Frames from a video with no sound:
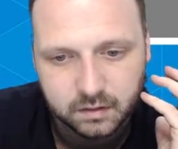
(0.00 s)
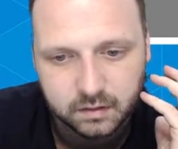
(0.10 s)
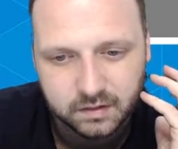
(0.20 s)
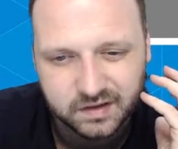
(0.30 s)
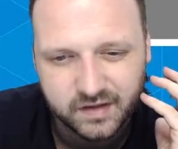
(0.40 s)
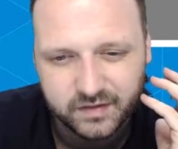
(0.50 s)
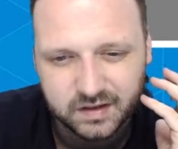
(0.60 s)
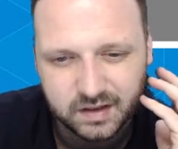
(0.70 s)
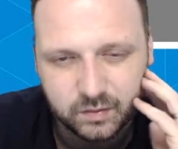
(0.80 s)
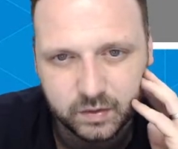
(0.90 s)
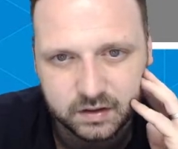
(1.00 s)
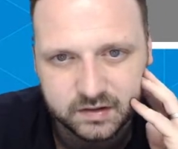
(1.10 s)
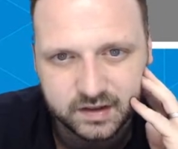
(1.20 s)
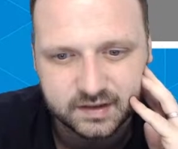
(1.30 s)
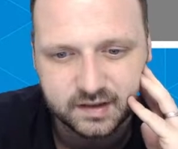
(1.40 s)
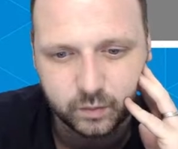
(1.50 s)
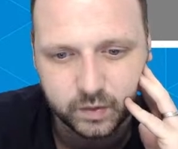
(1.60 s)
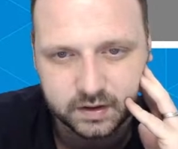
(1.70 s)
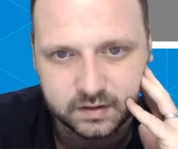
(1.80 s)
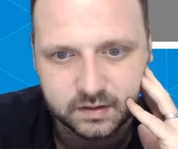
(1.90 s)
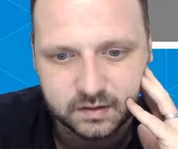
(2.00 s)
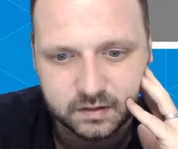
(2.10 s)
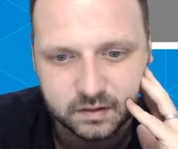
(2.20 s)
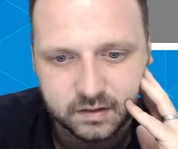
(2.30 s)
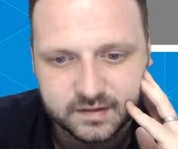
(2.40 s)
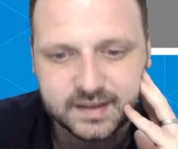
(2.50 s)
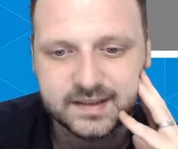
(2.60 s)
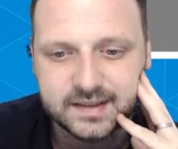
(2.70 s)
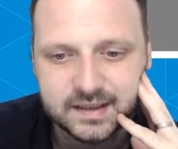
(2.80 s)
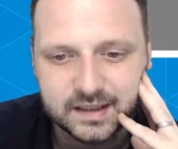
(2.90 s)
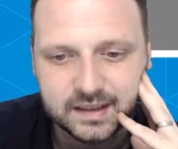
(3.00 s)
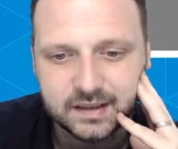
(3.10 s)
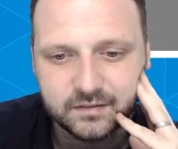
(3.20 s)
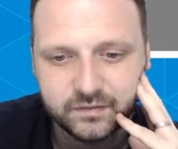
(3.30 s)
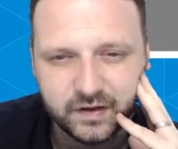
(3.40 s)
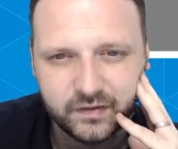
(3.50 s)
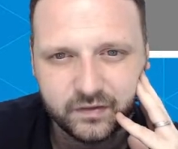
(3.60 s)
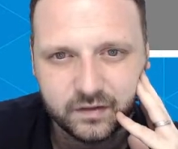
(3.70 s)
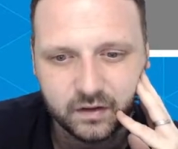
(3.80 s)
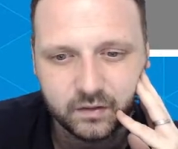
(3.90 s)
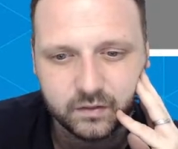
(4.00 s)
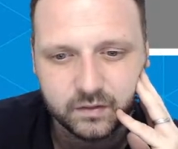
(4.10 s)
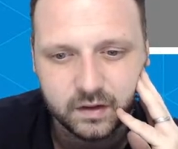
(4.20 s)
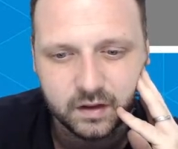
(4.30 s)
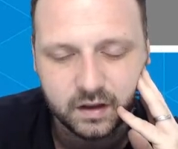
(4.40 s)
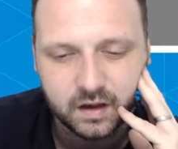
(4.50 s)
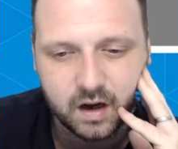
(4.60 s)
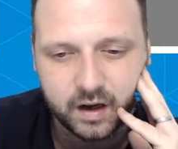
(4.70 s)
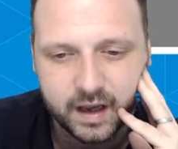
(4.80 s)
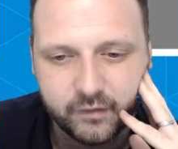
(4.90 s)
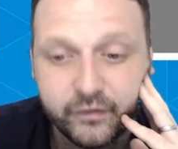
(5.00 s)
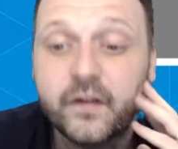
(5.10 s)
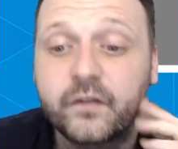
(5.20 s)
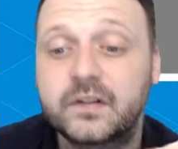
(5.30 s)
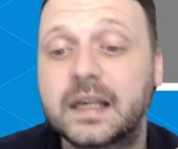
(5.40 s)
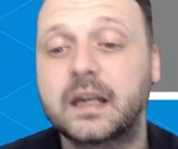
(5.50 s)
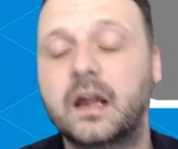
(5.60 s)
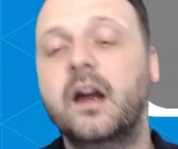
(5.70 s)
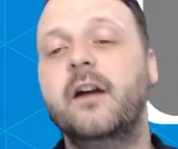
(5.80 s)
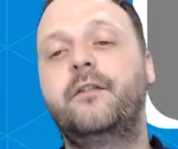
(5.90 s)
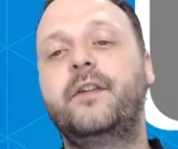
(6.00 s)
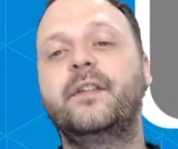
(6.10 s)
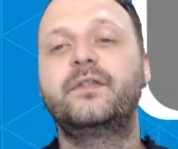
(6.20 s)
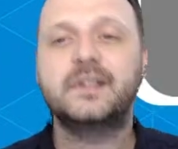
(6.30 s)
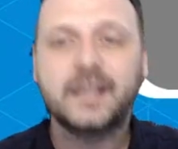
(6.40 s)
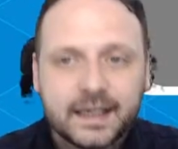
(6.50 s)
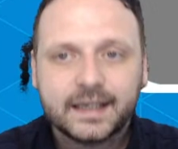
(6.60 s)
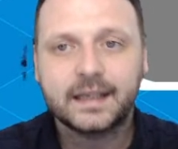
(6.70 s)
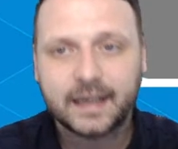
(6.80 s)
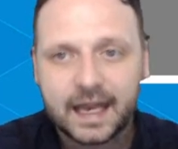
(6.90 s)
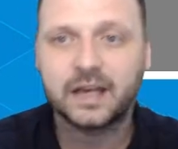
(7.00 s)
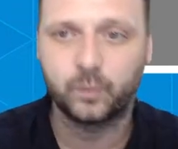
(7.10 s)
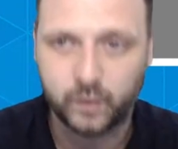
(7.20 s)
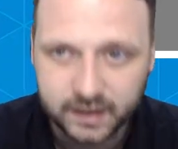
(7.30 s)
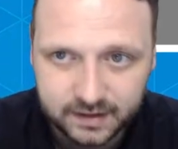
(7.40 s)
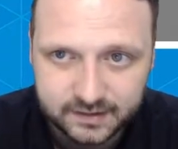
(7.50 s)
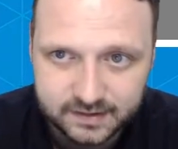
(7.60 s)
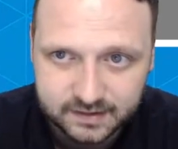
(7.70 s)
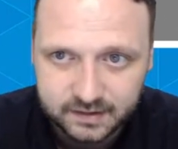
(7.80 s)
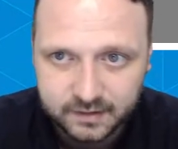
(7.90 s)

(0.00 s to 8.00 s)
17 weeks? 16 weeks. 16, no. Can't count. 15 game weeks